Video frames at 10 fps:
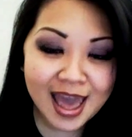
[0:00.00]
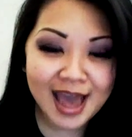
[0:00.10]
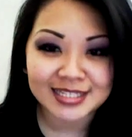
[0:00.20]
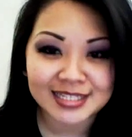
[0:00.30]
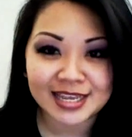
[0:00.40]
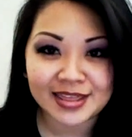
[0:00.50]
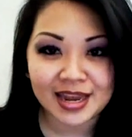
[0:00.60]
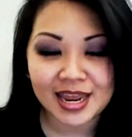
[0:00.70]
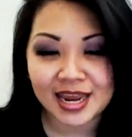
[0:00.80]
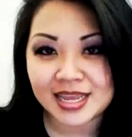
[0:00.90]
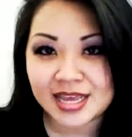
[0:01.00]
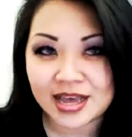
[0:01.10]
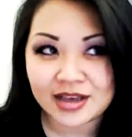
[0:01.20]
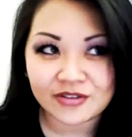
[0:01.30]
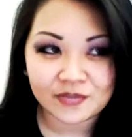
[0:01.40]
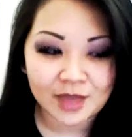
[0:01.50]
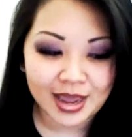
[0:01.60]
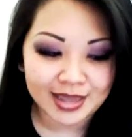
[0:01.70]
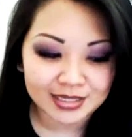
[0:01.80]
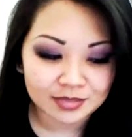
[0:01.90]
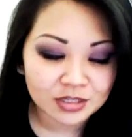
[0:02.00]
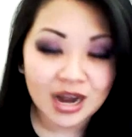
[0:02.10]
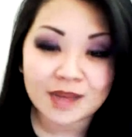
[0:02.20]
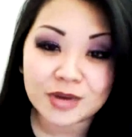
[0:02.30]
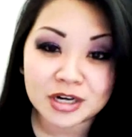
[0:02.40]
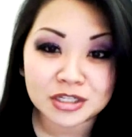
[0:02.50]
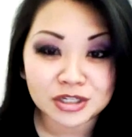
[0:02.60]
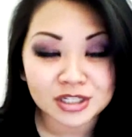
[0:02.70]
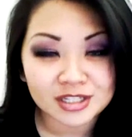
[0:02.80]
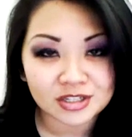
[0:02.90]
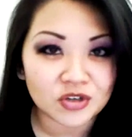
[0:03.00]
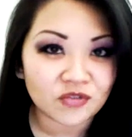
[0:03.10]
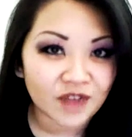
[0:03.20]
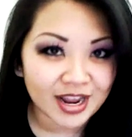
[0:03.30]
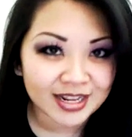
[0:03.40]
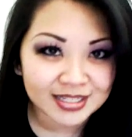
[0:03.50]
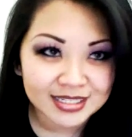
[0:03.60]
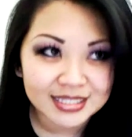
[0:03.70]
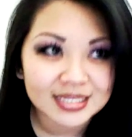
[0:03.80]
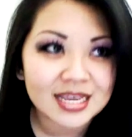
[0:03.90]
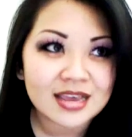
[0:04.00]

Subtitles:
asking that any of my subscribers or sisters or friends,